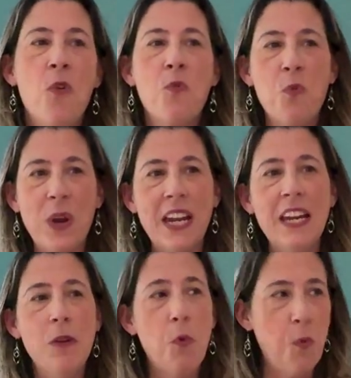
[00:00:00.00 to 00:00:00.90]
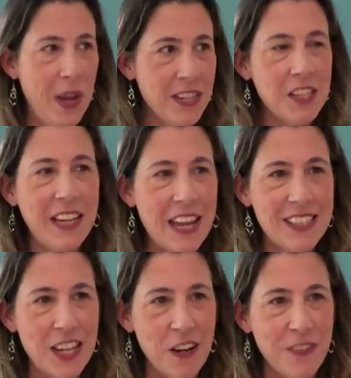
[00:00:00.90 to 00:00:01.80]
We went to guest
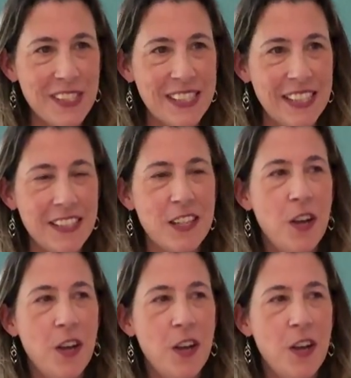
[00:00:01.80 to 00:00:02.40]
services